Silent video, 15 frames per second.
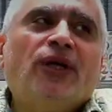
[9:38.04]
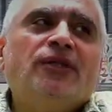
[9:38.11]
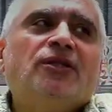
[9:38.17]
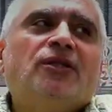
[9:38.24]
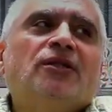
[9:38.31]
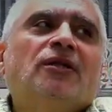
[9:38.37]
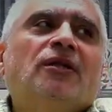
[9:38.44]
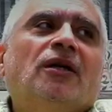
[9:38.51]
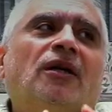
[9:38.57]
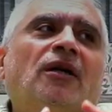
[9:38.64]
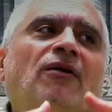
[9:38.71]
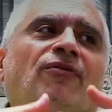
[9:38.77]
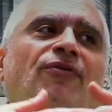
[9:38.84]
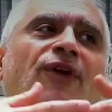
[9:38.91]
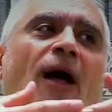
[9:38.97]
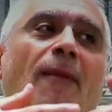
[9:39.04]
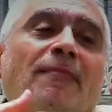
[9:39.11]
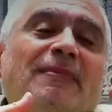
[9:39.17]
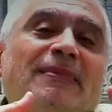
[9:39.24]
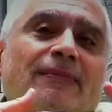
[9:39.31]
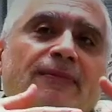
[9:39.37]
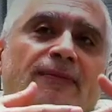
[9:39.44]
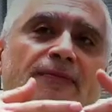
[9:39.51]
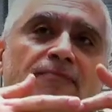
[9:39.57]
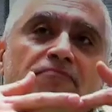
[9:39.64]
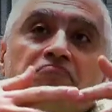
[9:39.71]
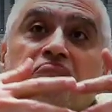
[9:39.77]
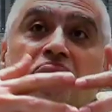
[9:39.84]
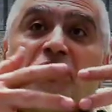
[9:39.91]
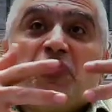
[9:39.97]
from
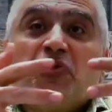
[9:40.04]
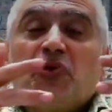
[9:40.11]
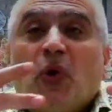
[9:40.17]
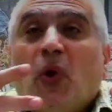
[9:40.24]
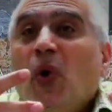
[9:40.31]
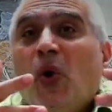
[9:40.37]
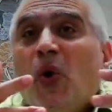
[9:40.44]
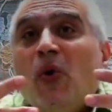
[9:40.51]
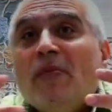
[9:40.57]
so many,